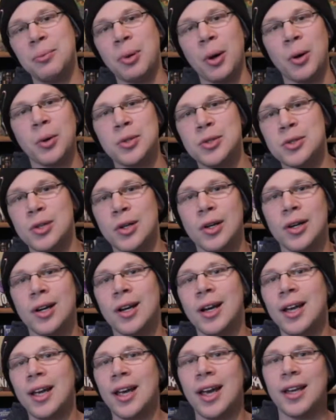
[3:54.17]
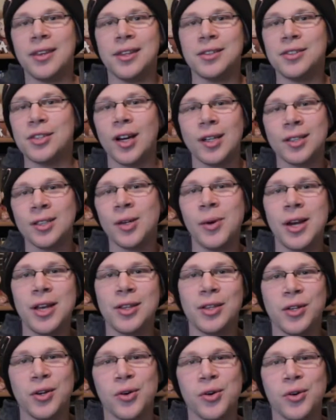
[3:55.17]
Poster, and then tucked away
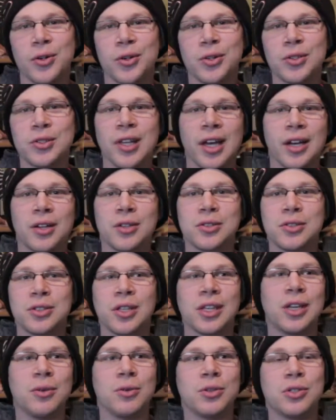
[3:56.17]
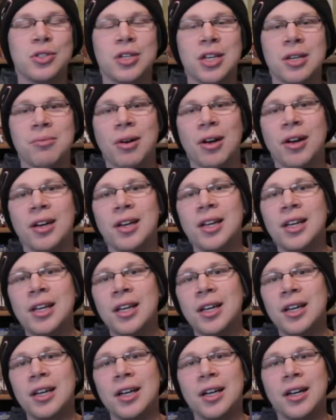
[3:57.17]
in the corner is Letters to Iwo Jima,
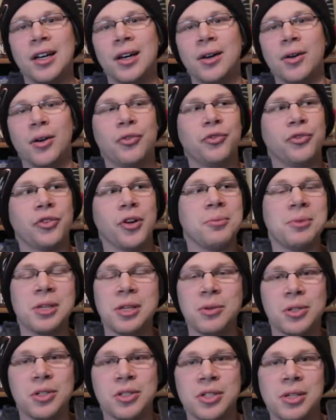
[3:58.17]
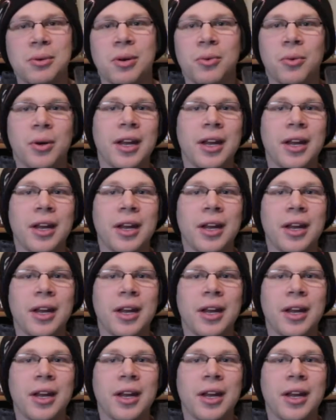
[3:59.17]
or From Iwo Jima,